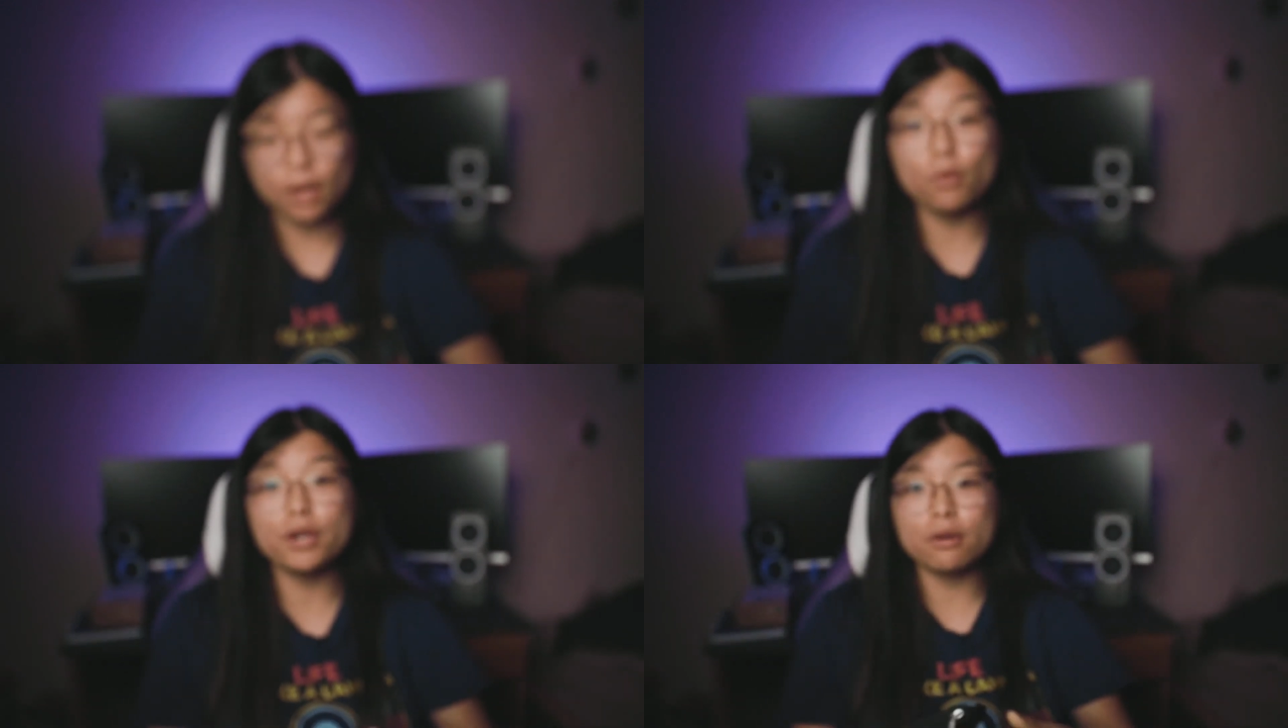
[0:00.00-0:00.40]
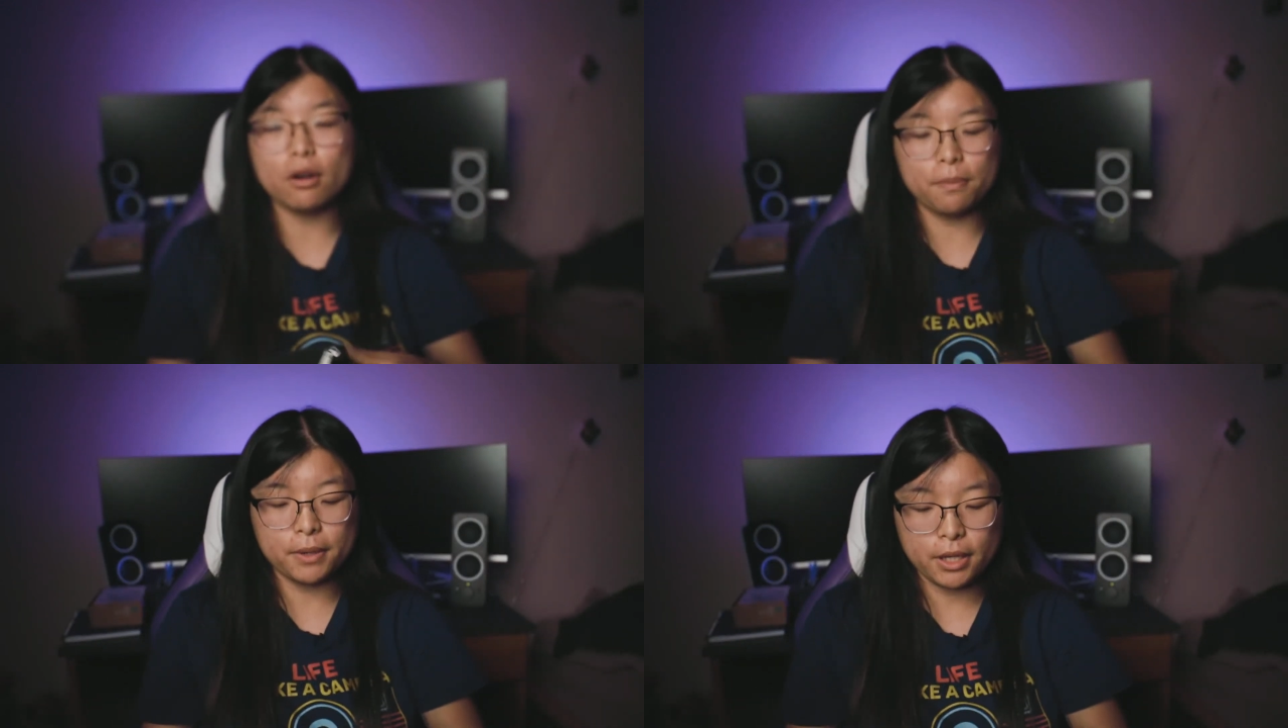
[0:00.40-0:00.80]
And when you
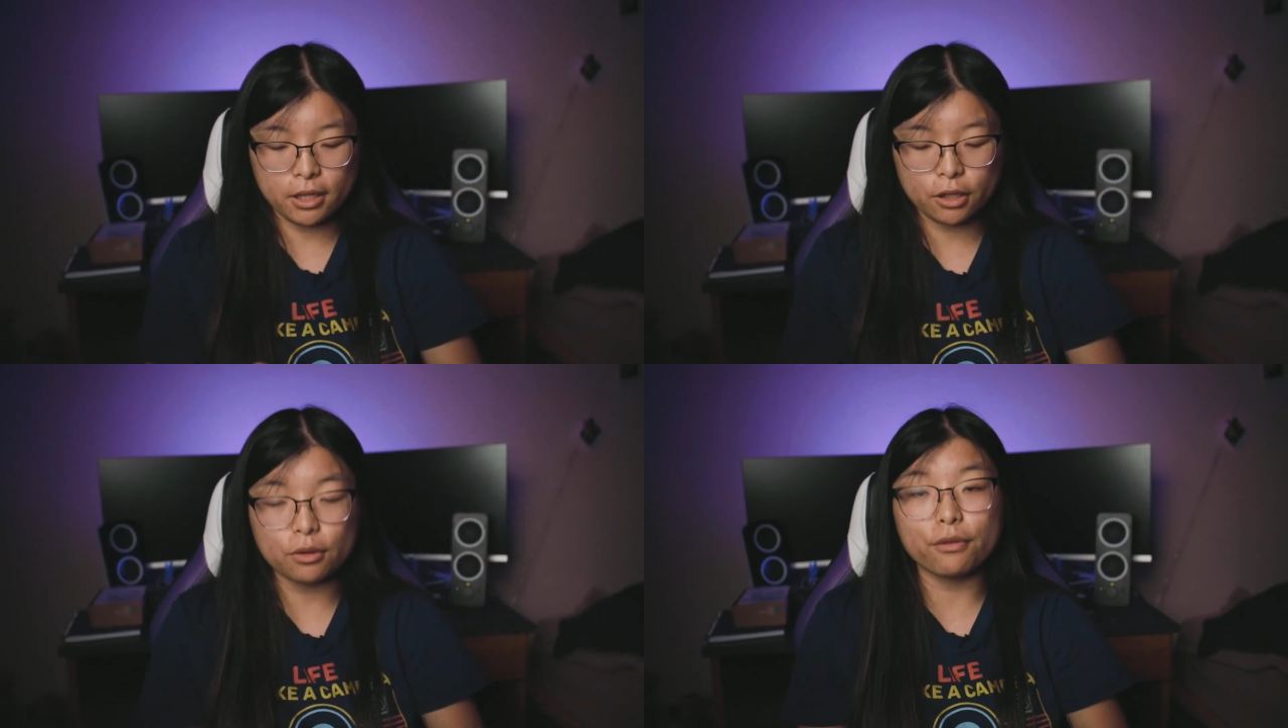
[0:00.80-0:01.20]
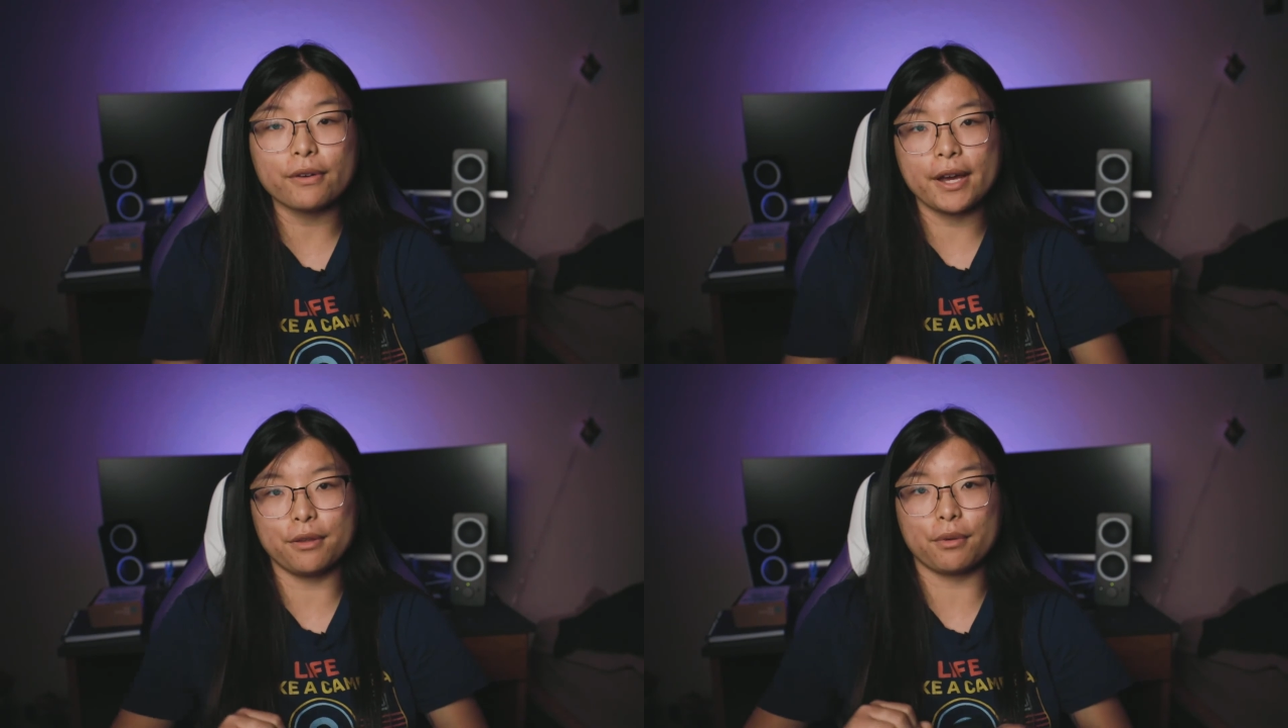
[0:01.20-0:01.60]
open it, you will
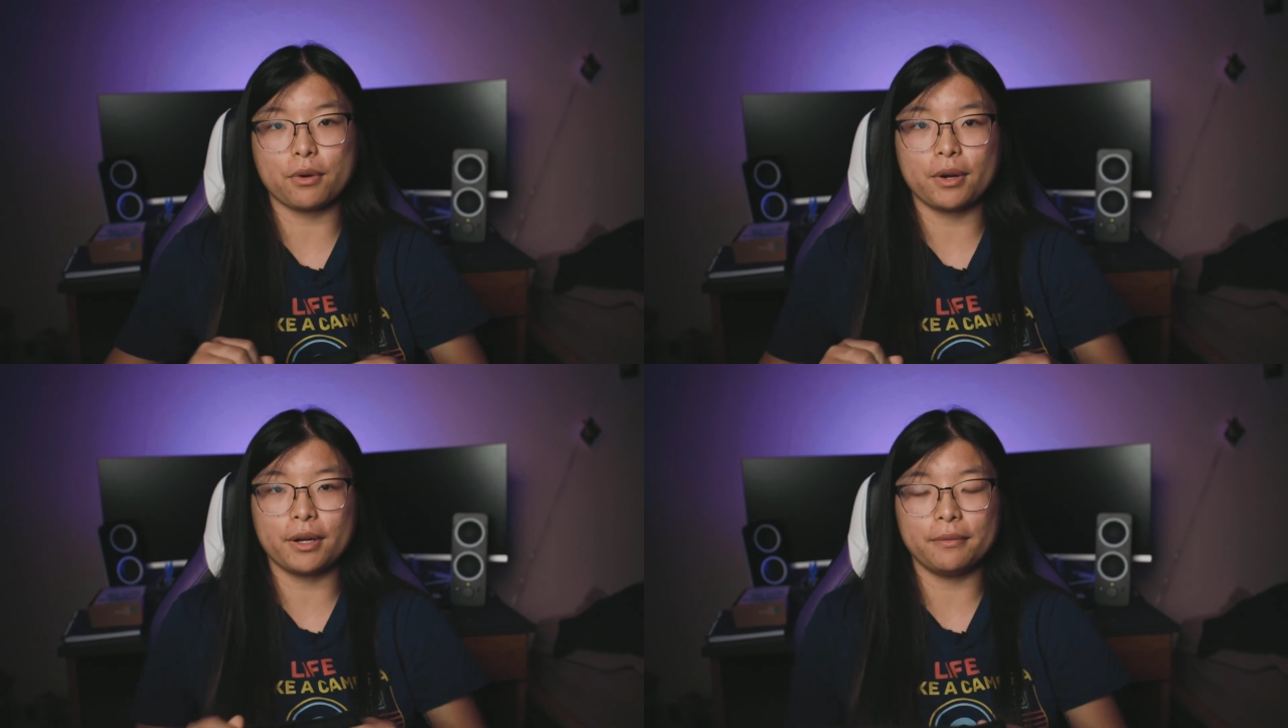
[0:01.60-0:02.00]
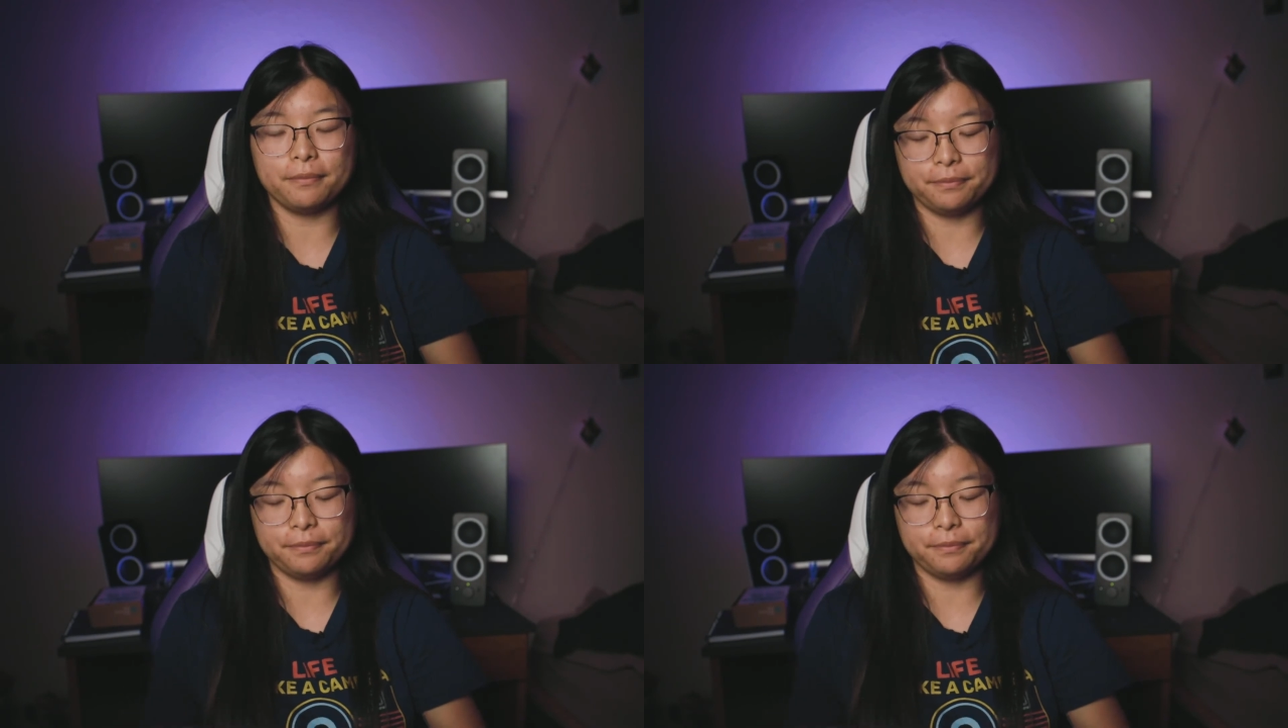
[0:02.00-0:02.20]
find the recorder